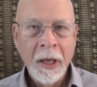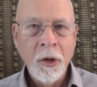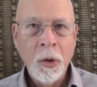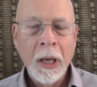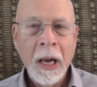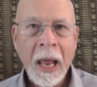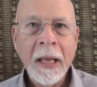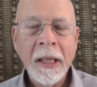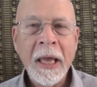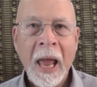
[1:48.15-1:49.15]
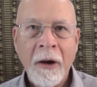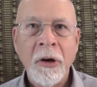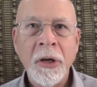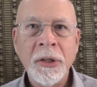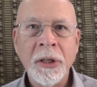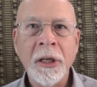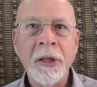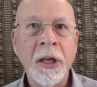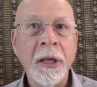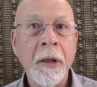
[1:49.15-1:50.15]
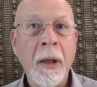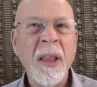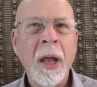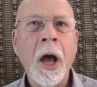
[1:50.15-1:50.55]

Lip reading: You collect the errors that